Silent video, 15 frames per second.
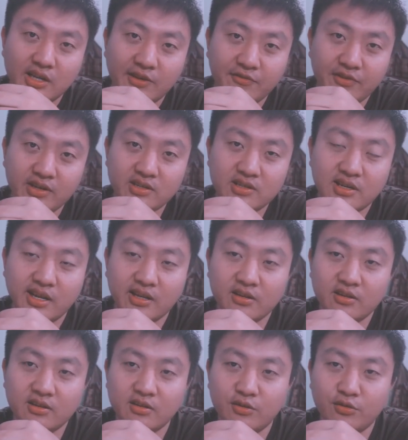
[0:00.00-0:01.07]
finish
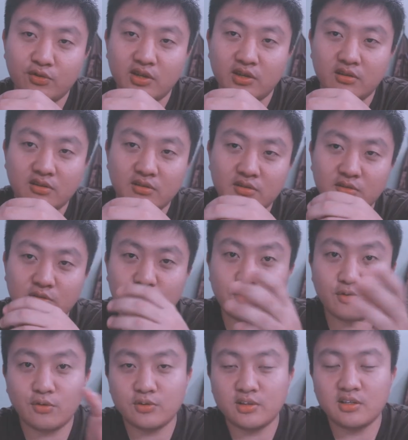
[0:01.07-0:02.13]
line, you can
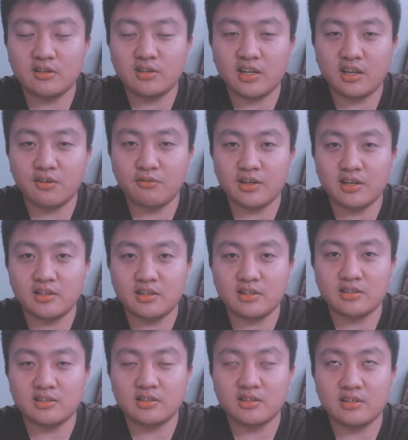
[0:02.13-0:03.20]
code it in a way
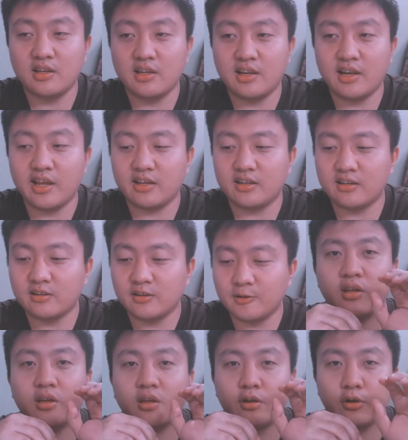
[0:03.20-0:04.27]
like
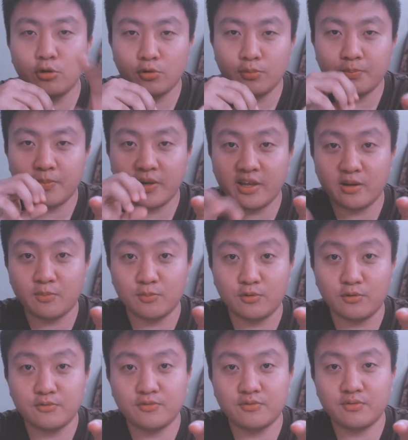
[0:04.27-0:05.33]
loop player
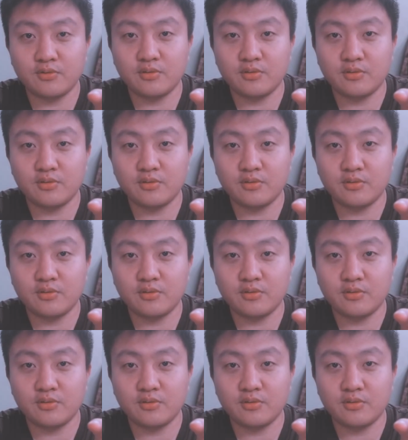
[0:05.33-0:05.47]
move